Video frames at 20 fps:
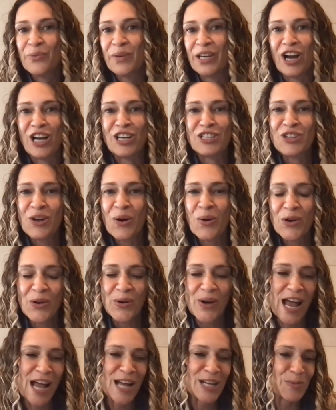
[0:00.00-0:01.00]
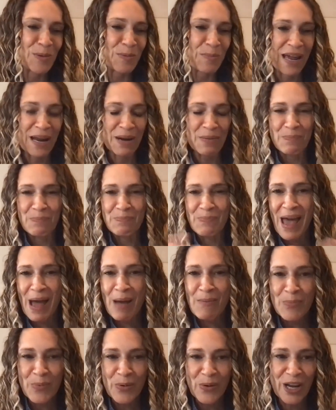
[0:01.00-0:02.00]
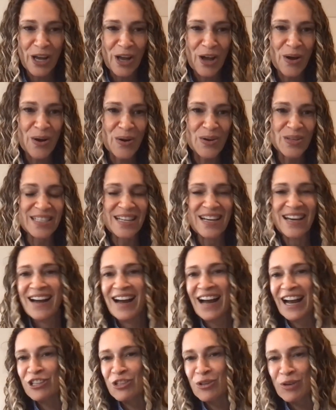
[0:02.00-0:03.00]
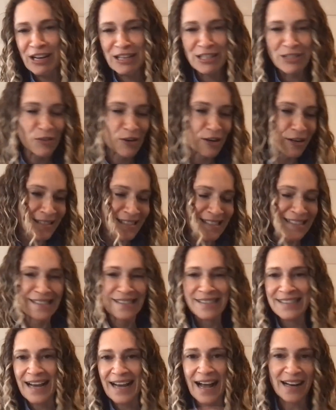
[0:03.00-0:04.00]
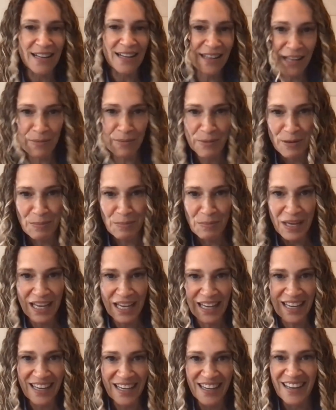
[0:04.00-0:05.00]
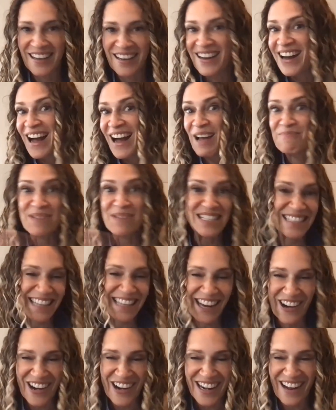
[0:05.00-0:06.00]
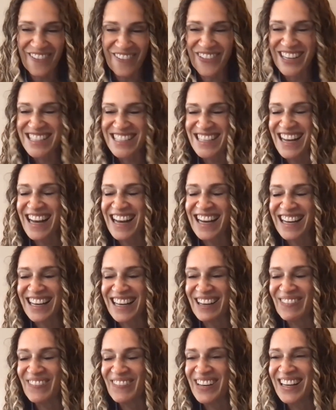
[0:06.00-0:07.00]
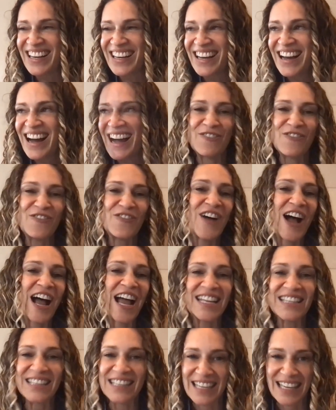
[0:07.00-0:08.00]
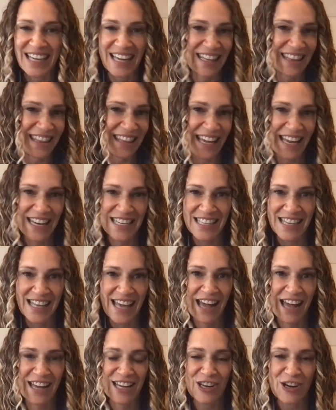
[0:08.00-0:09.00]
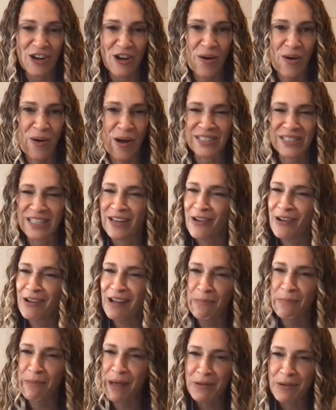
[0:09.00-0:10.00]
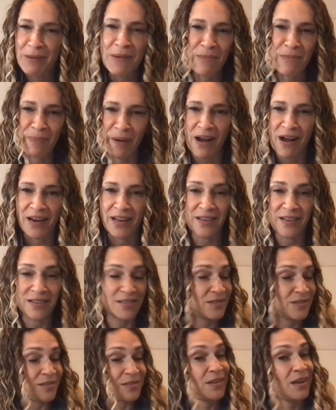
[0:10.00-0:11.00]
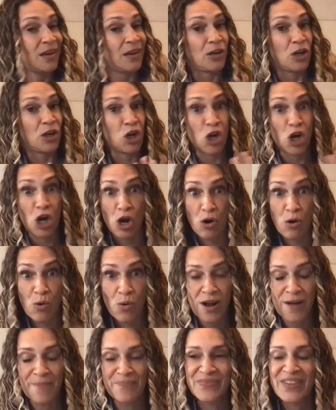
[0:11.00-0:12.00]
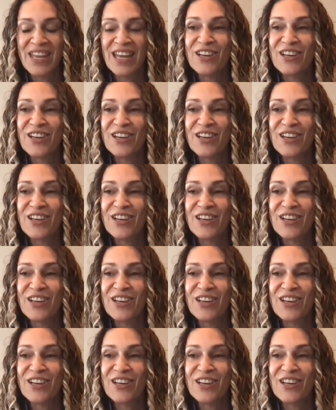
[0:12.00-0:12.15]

So we got donor eggs, we made embryos. I transferred a stack of them in me. I miscarried every time. And then finally, at the end of that, you know, I was like, okay, maybe my body is just like, no,